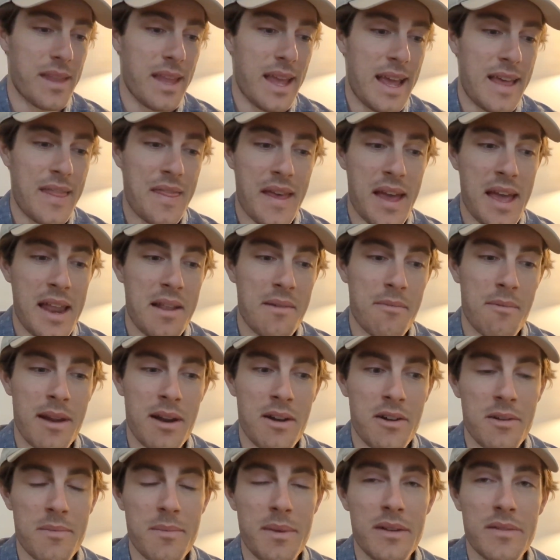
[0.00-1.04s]
And then it went
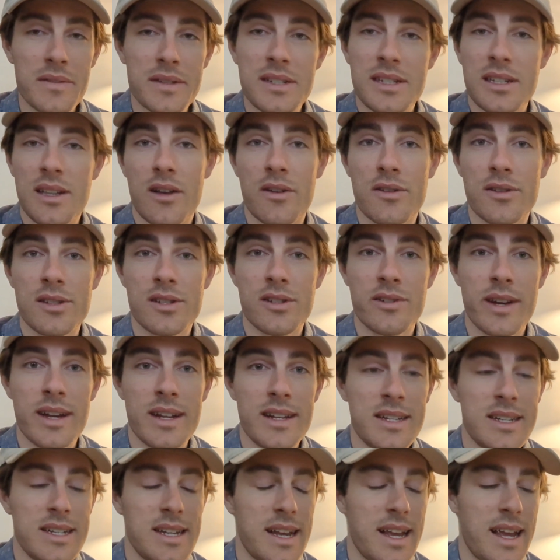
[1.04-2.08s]
on a bit of a slow
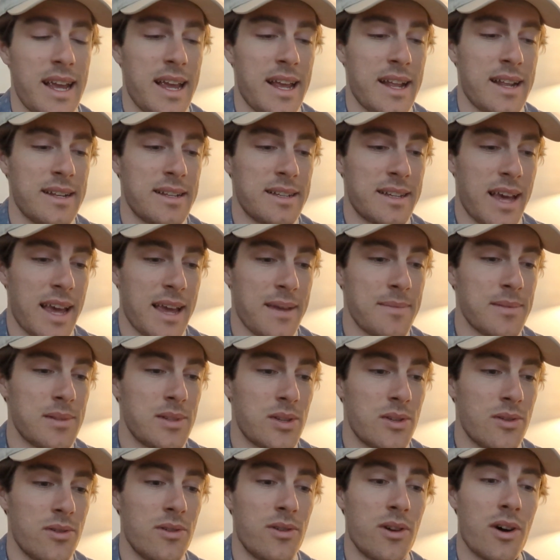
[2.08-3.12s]
stretch and came
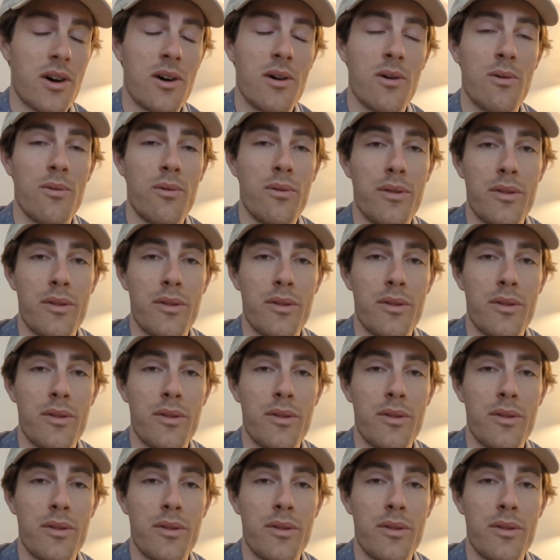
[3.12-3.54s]
to hole